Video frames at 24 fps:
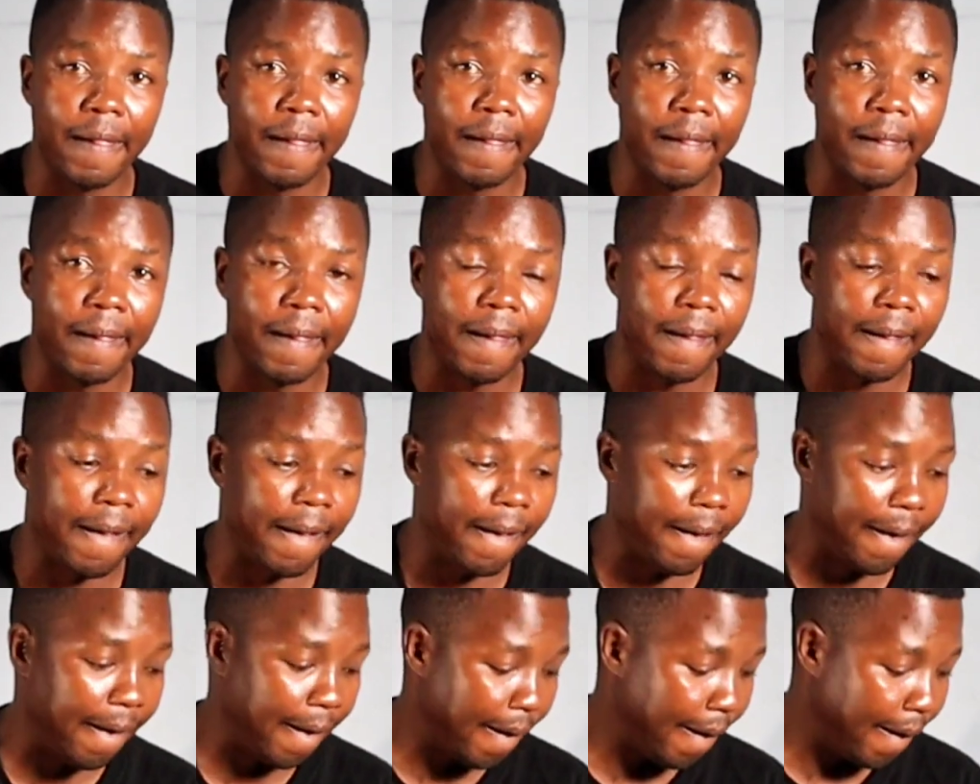
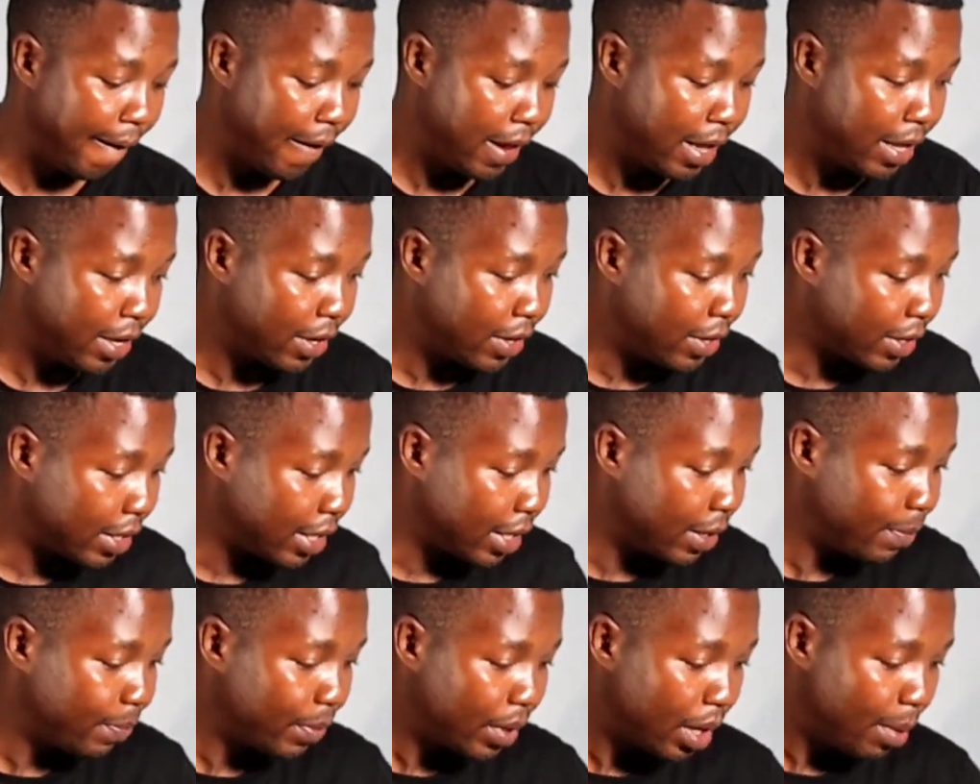
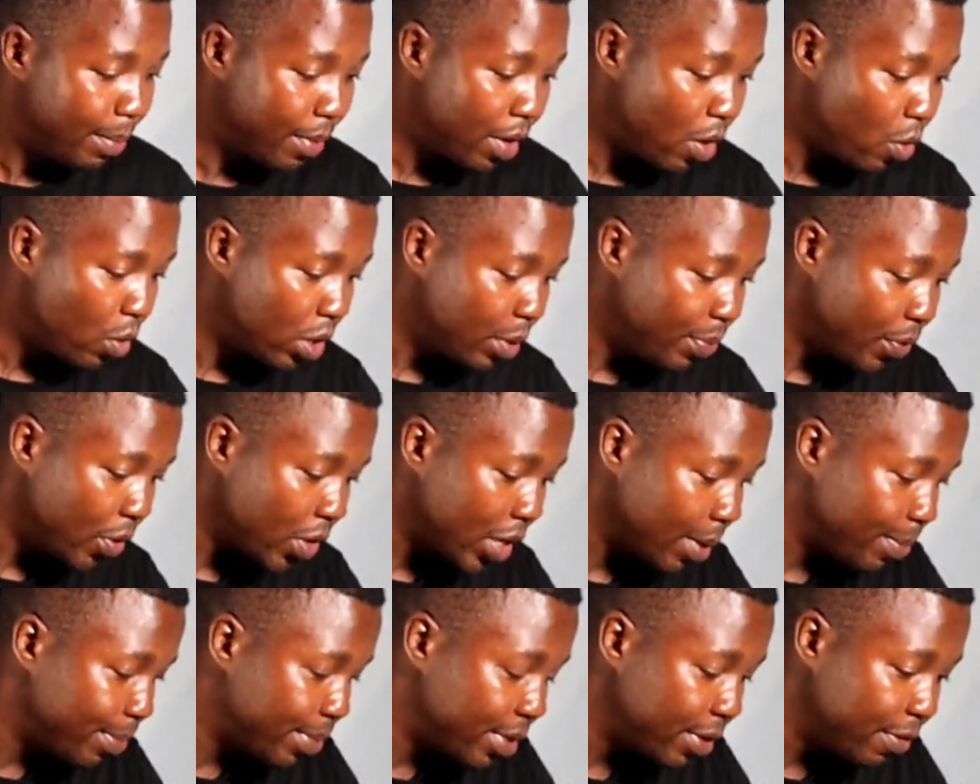Okay. I'm going to
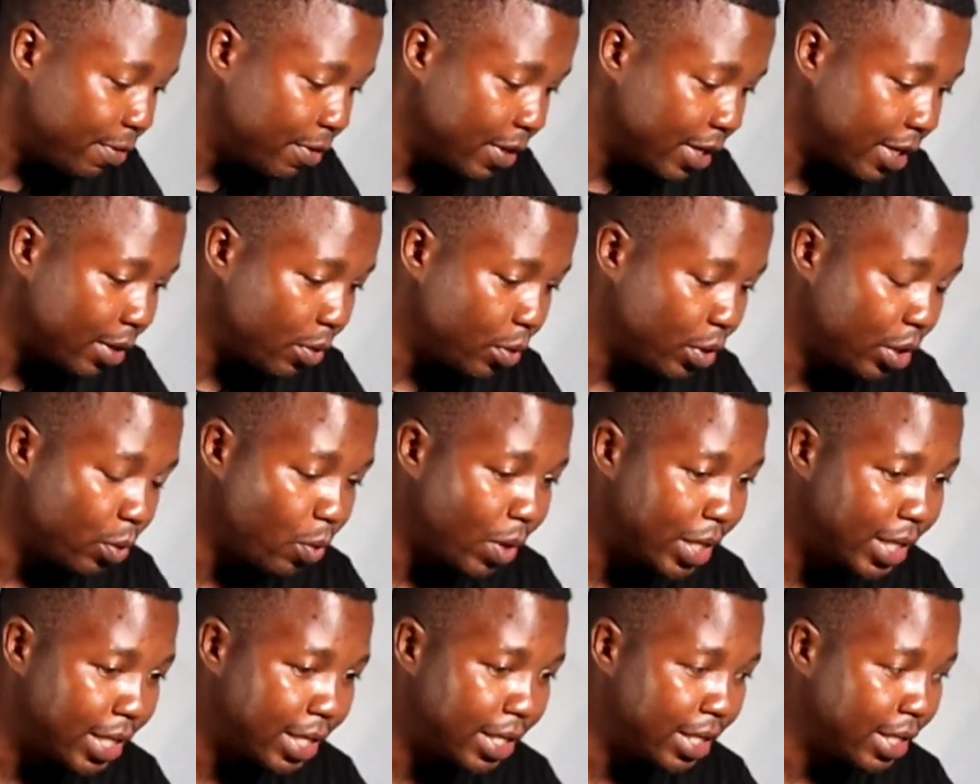talk a brief here.
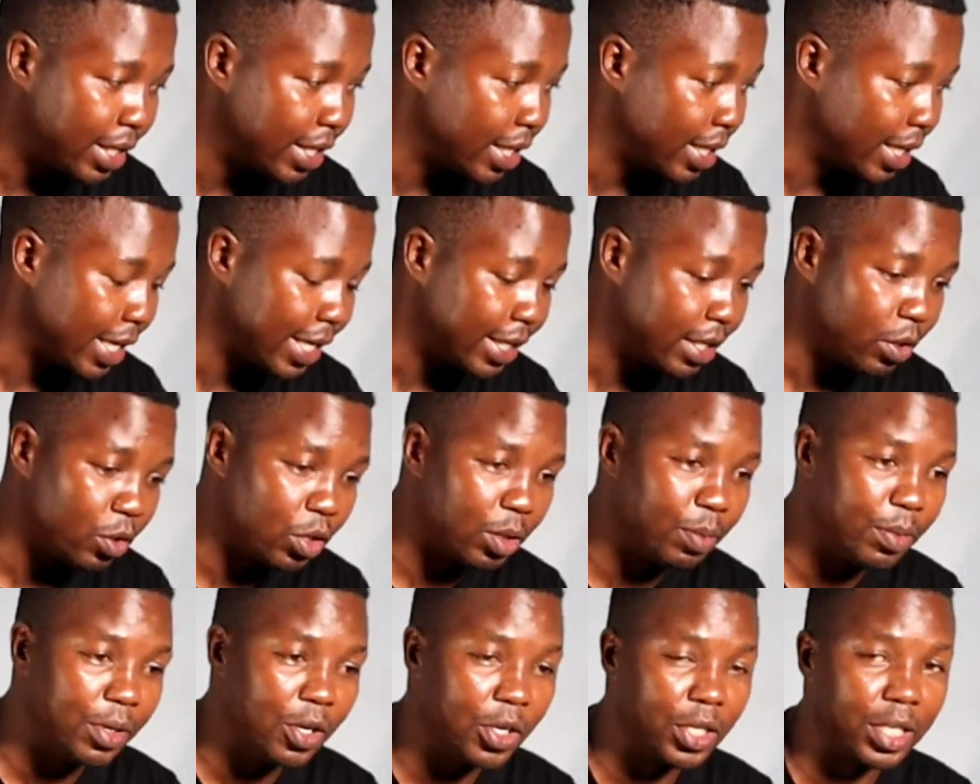What's the reason I talk
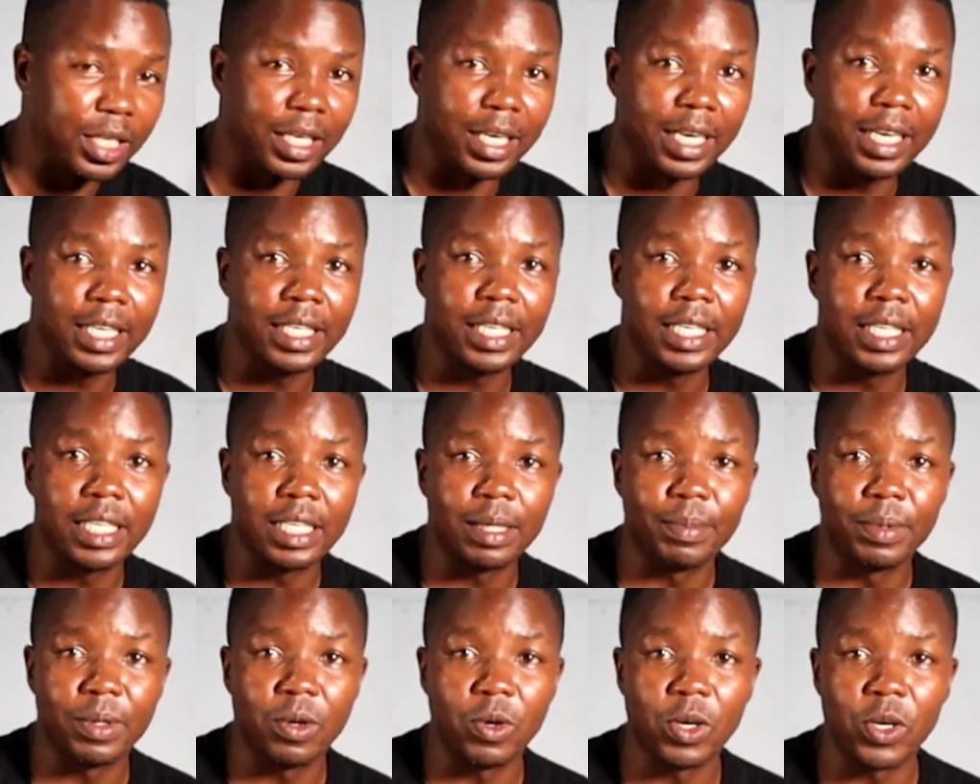to a
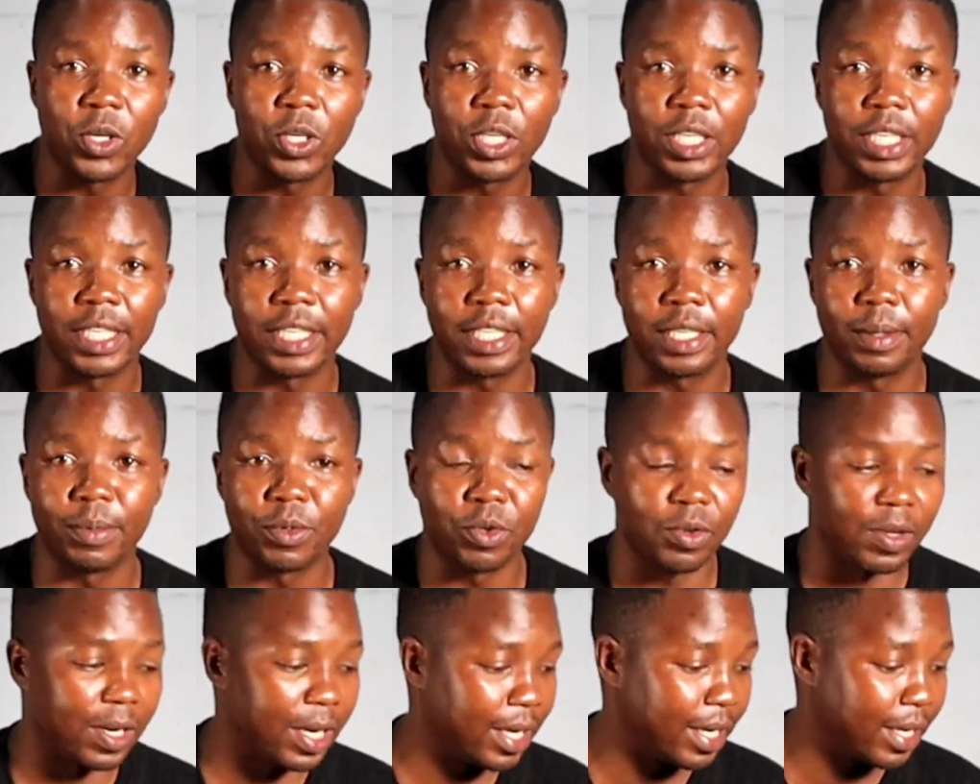relationship layout test in
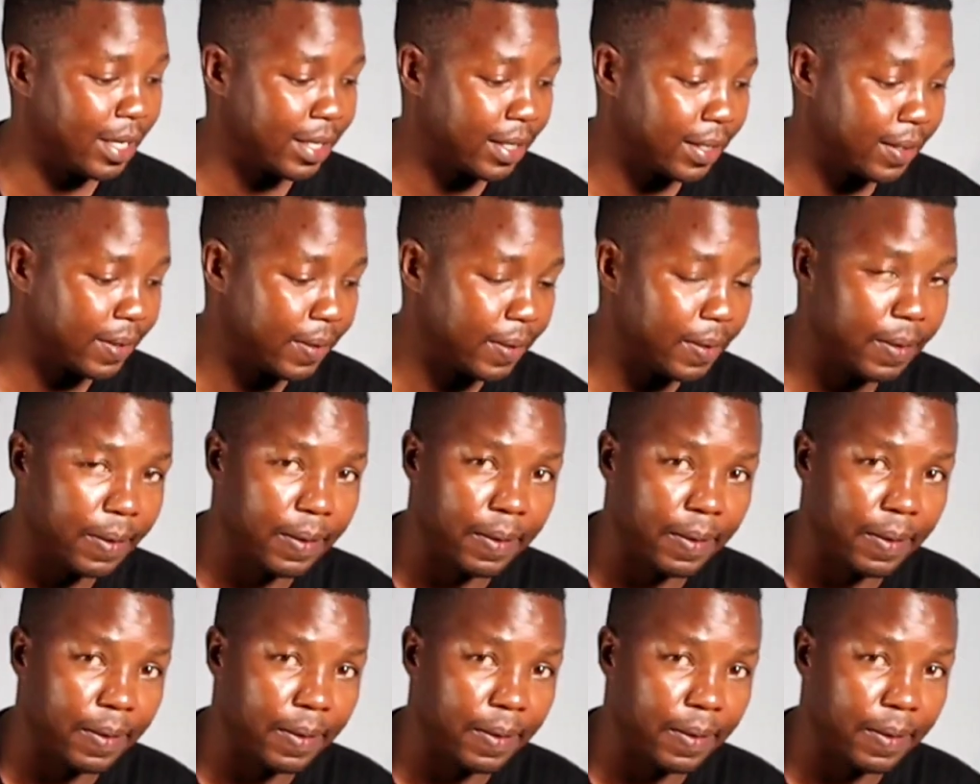Zoranas?